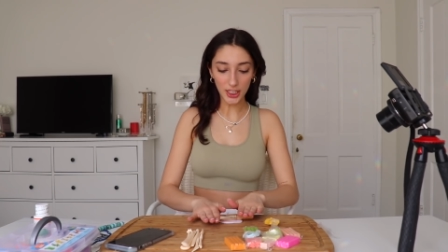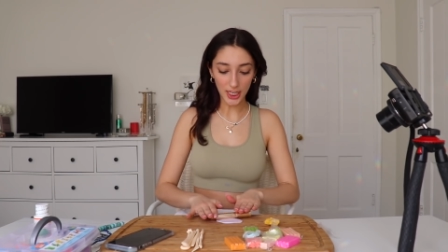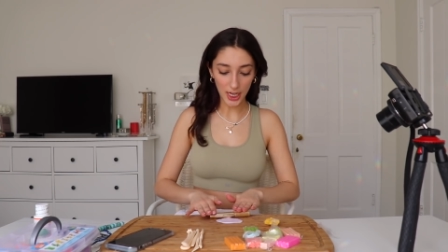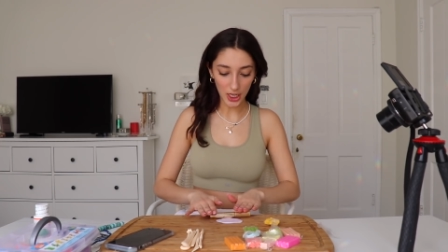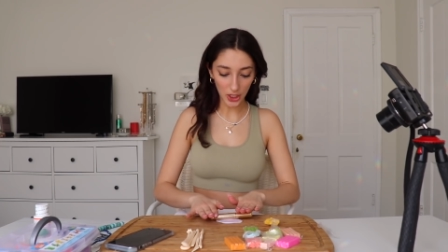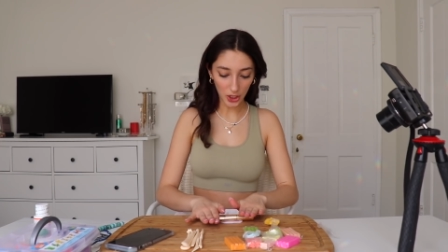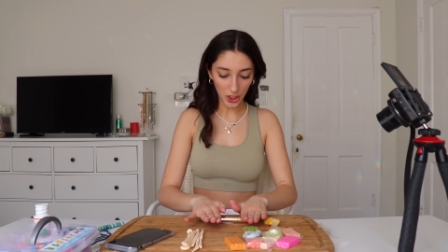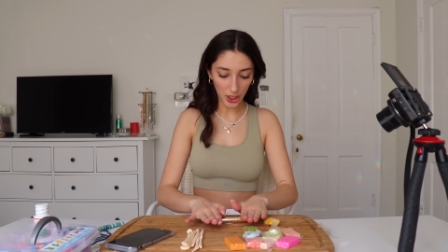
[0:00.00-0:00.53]
than
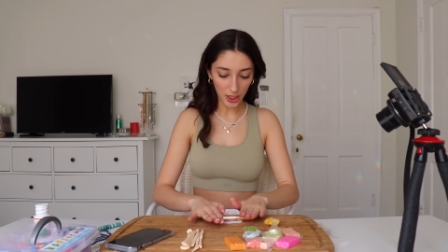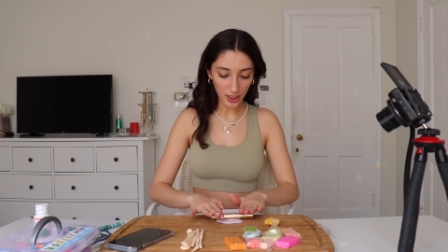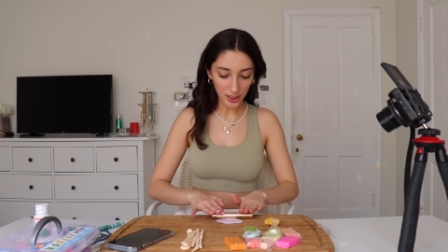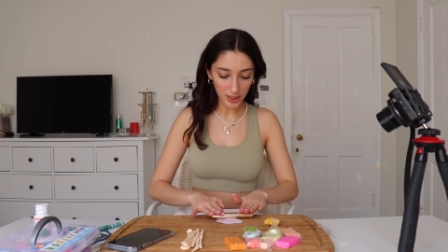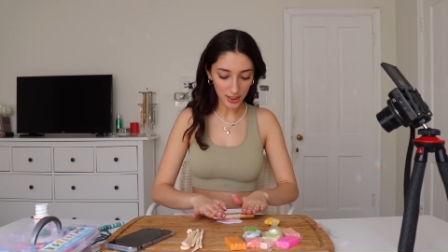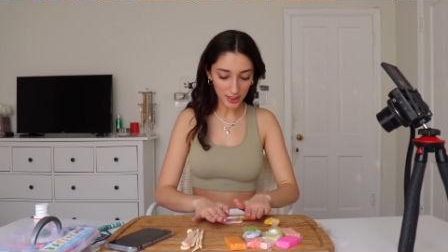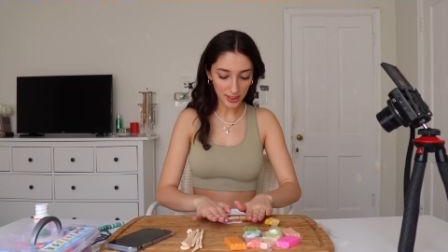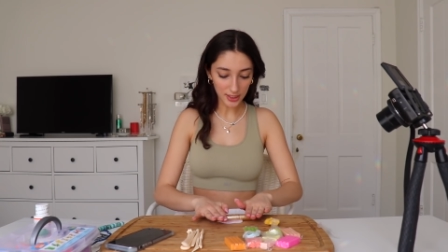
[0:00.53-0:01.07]
it
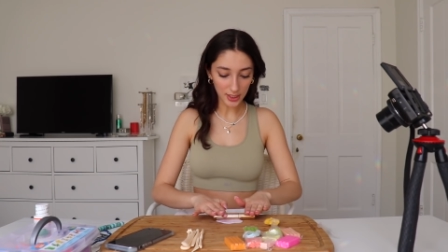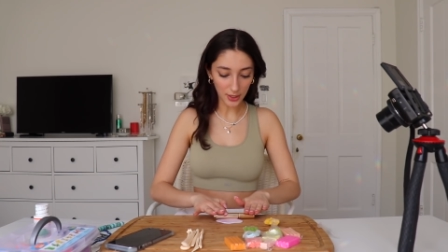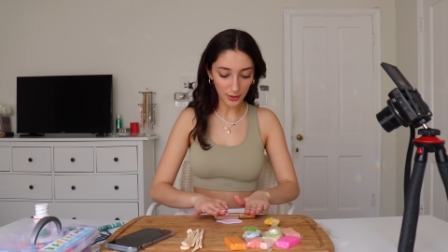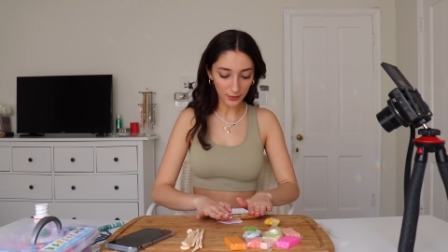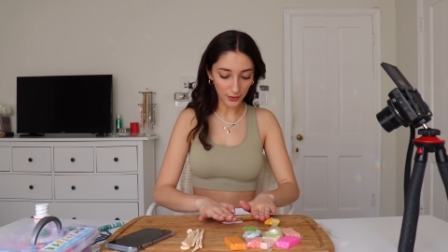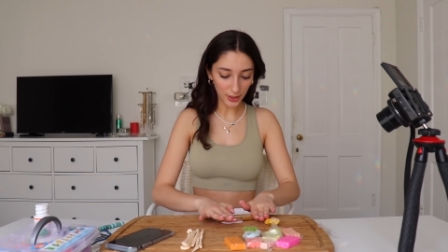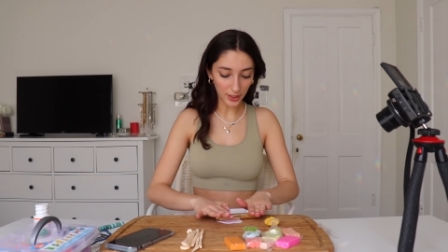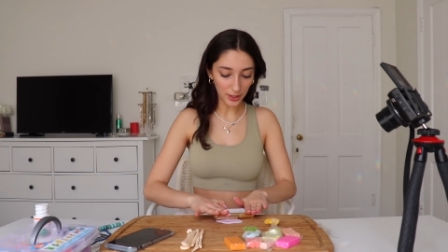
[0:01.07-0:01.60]
looks. So
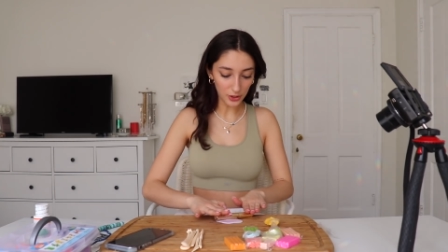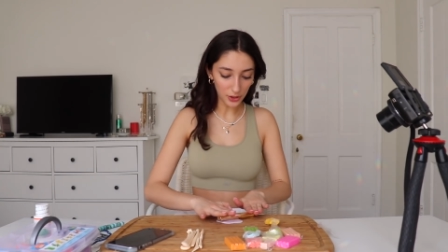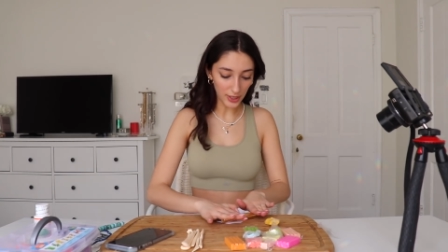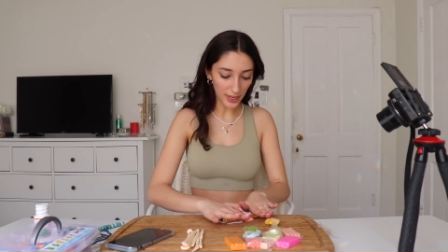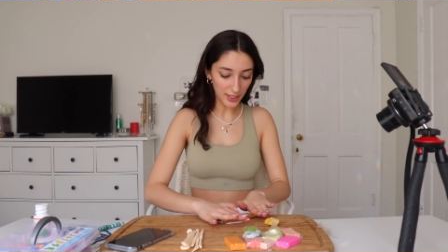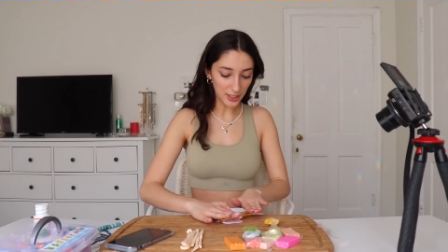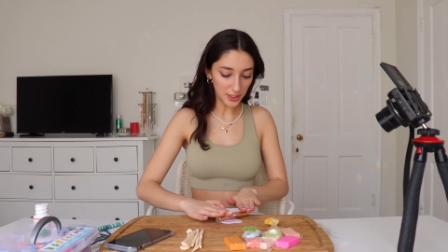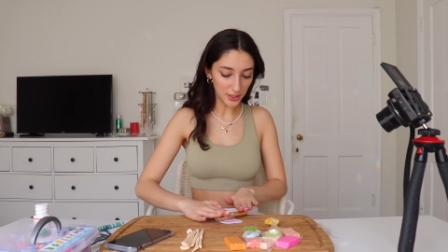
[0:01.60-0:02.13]
if you're gonna
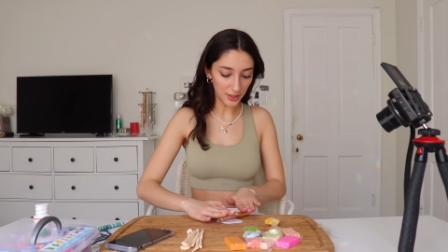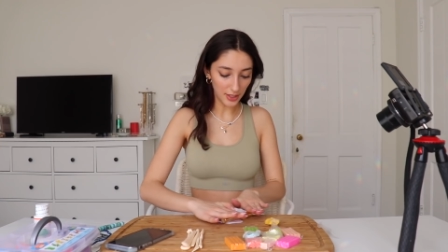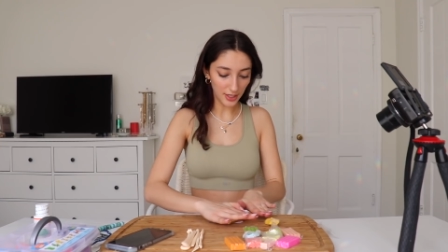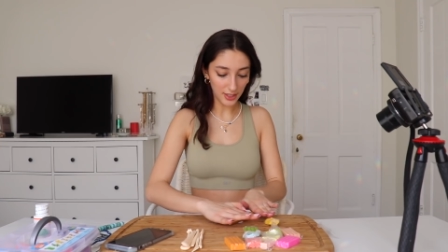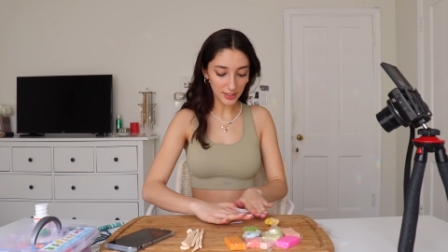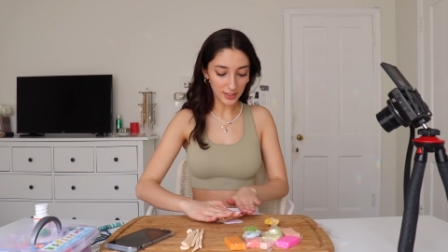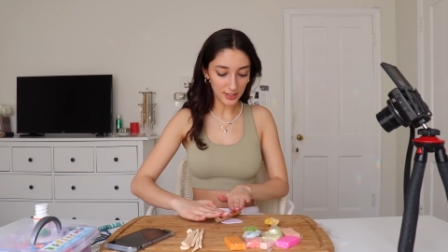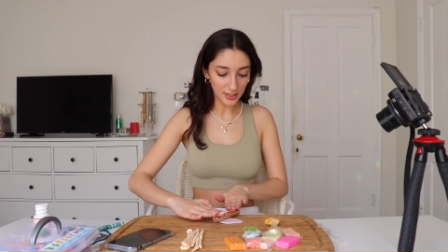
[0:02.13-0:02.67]
try to do
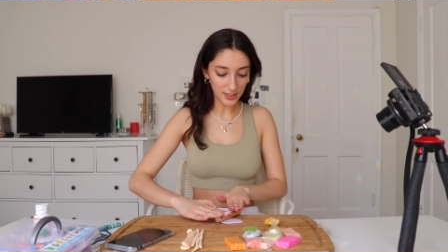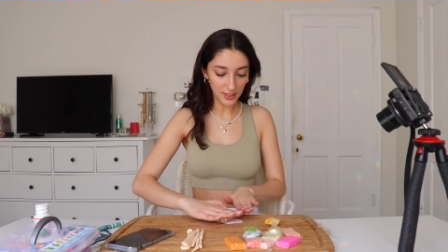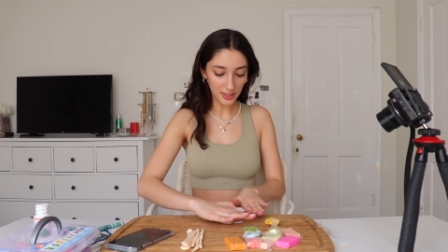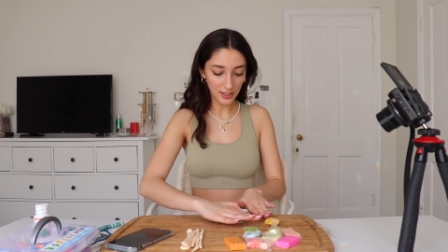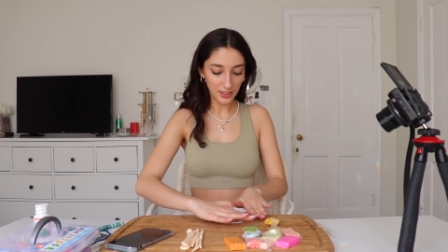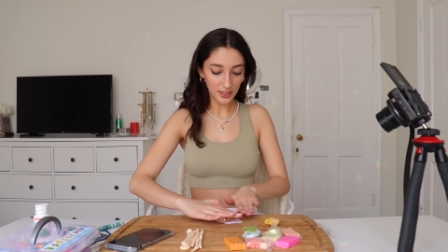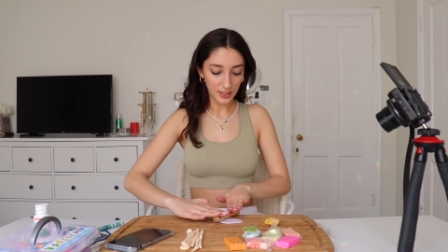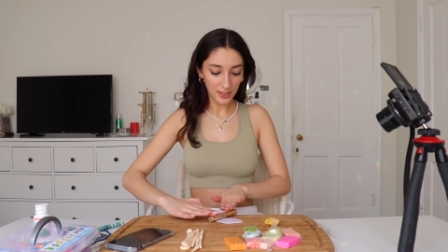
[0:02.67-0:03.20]
this,
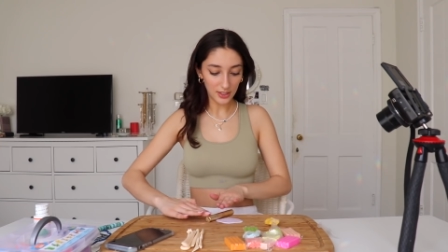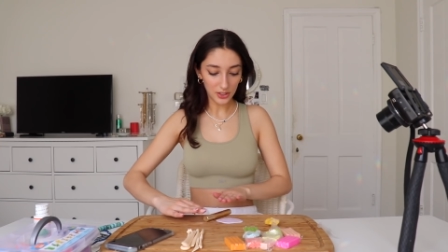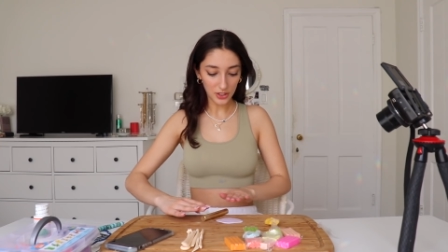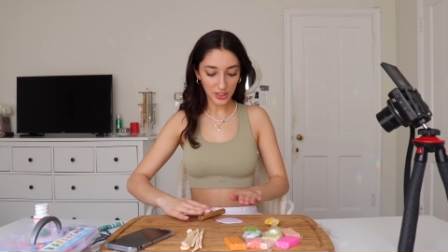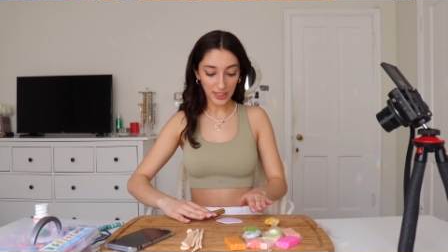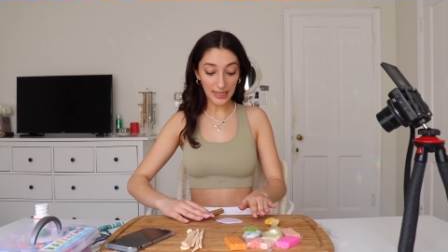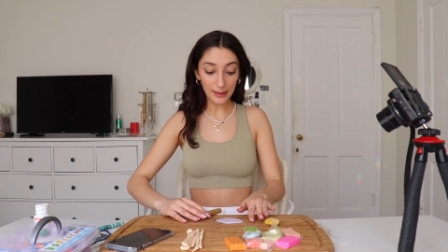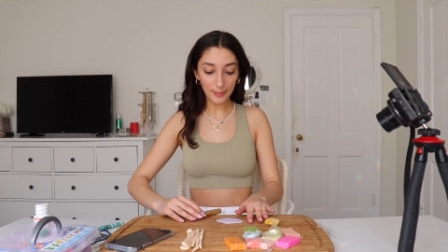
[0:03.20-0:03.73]

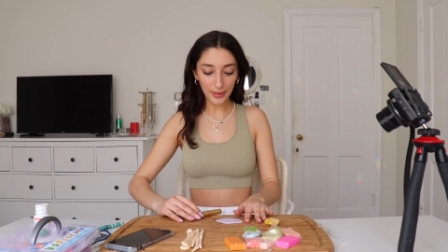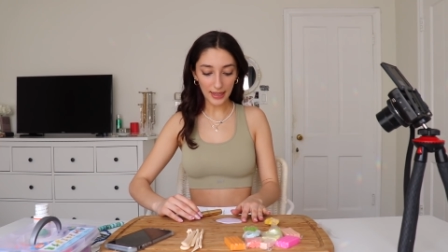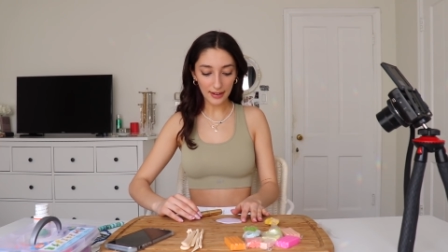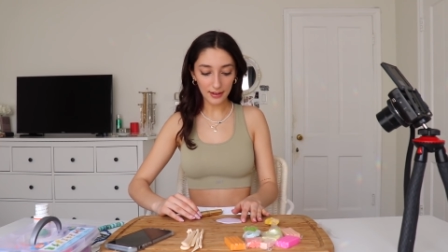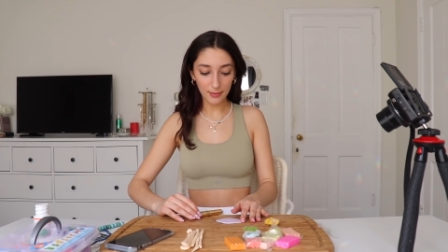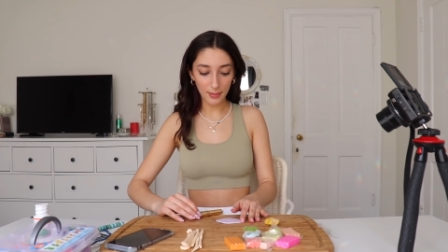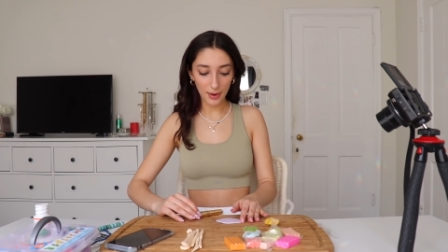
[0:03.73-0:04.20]
just keep that in